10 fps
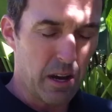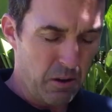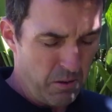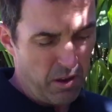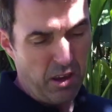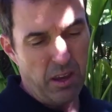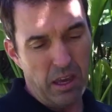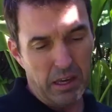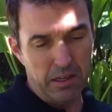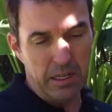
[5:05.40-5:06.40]
now,
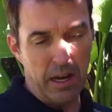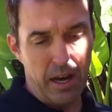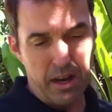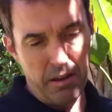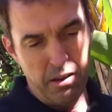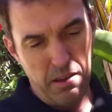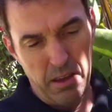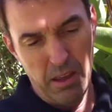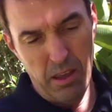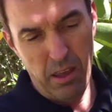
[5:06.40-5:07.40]
and
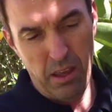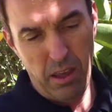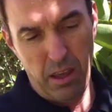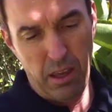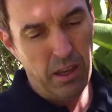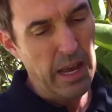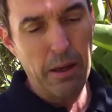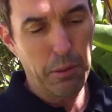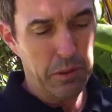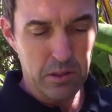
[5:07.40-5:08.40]

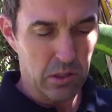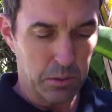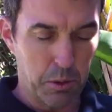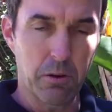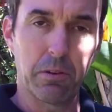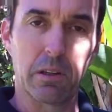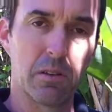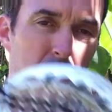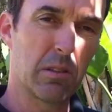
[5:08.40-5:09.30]
now the thing's just perfect.